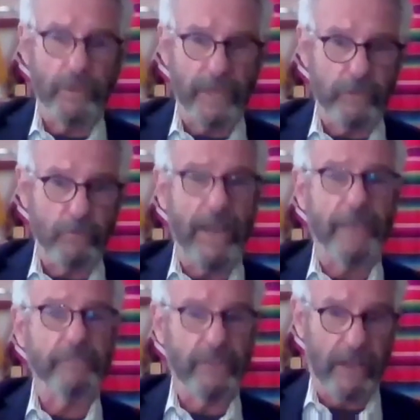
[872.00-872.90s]
when they
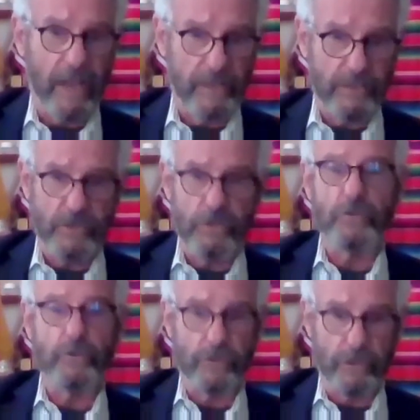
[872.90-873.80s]
drafted the
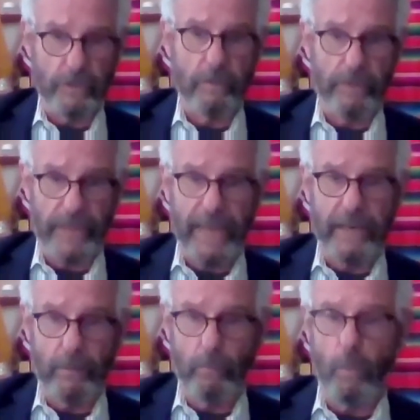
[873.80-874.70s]
Constitution. That
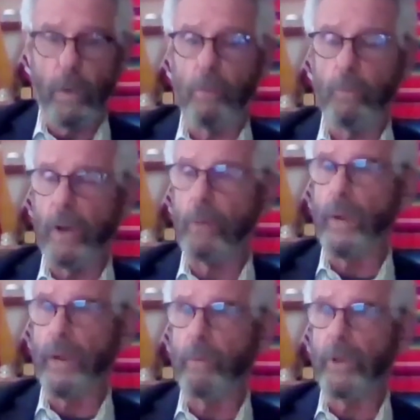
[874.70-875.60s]

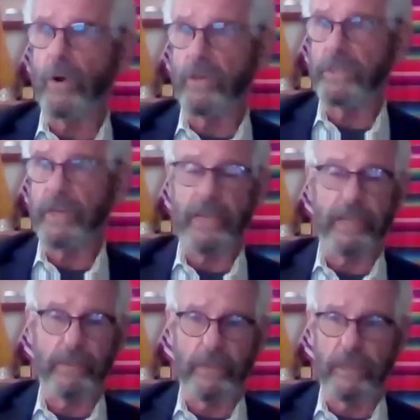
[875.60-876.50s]
where we are
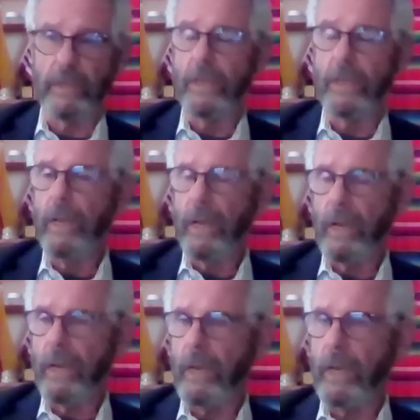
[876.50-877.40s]
today,
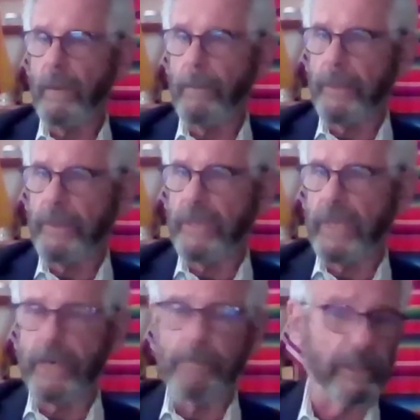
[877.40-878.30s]

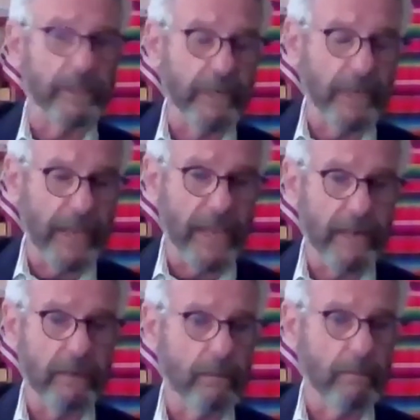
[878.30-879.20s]
the inability to
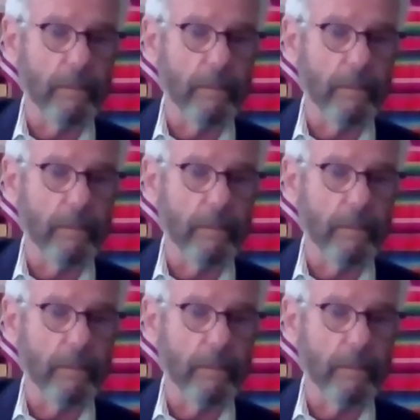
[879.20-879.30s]
get